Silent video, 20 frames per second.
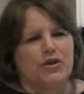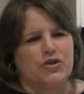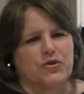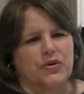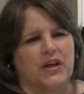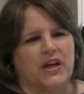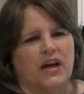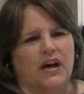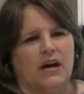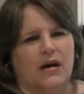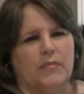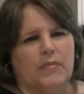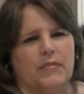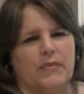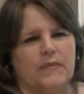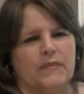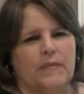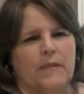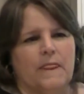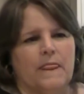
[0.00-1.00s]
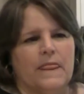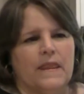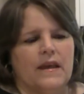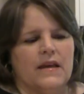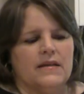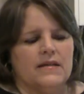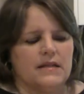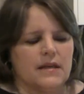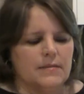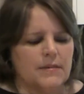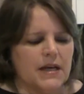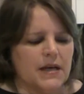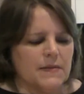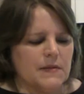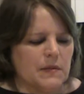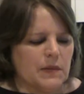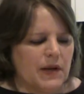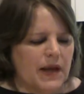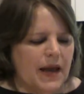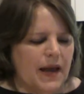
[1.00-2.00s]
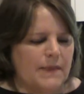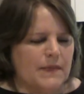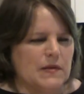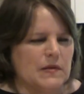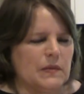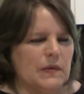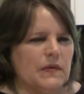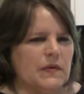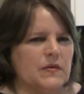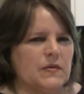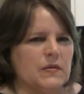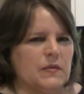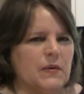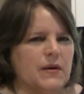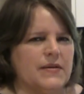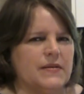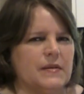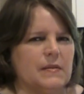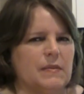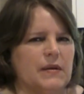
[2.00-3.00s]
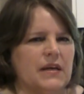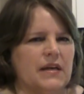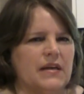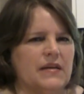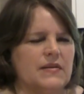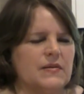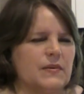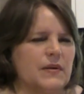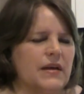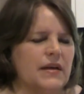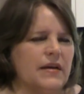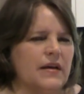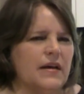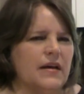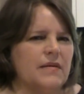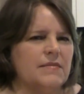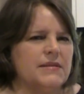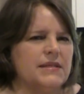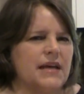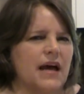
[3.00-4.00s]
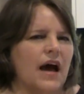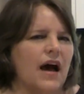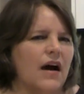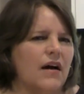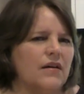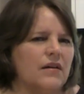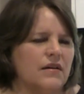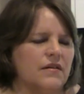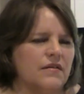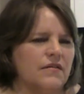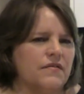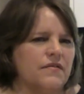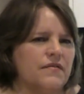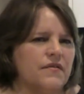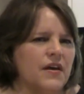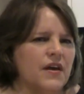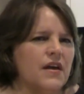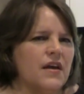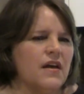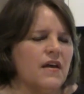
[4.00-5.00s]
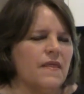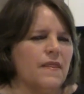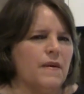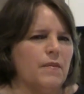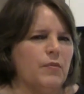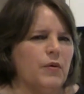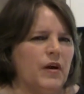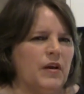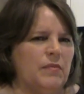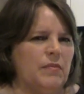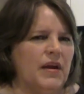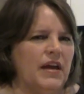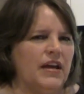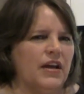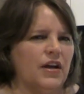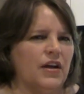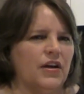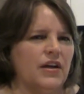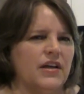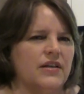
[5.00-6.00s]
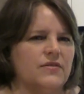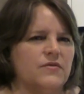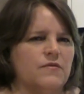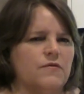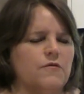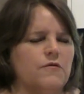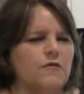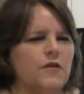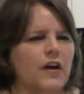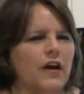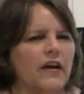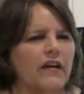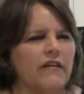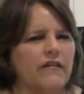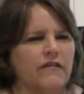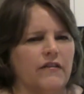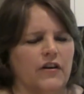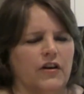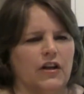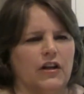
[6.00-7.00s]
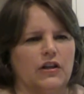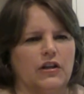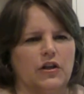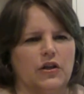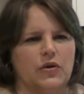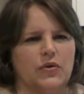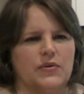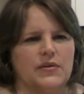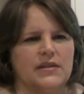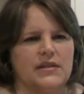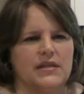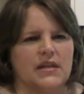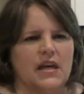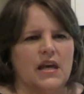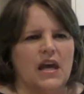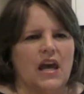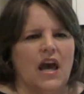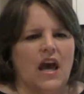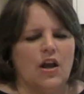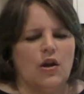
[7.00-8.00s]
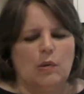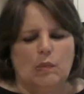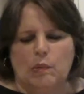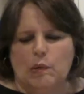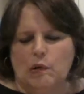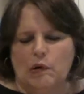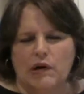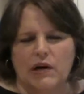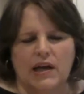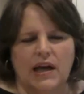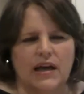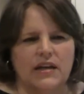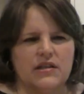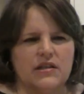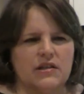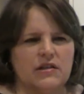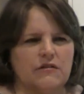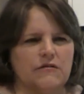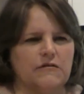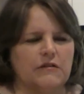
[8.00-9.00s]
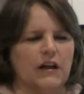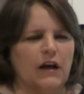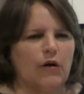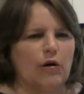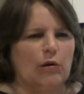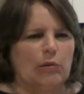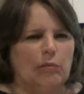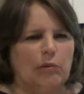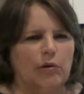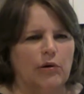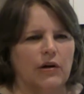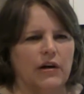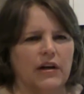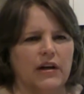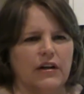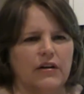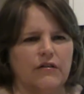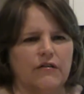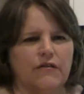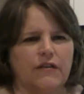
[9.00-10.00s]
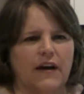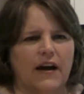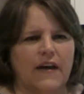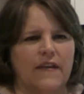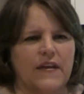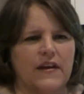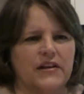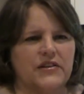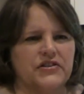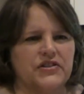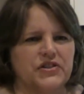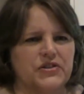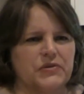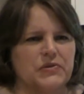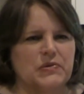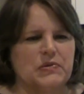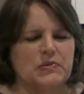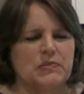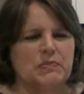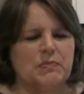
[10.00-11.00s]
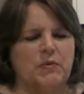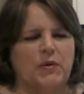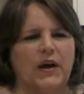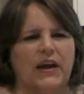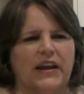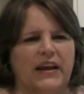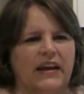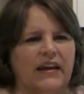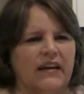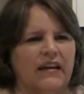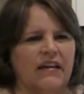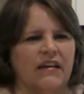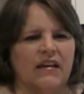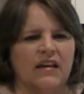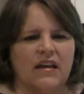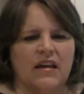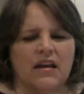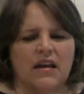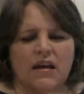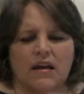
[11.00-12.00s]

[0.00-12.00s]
measuring cup. Sometimes what happens with this recipe is when it comes out of the bread maker, it's very, very loose. And you pour it onto the flour board and you find that it's just spreading,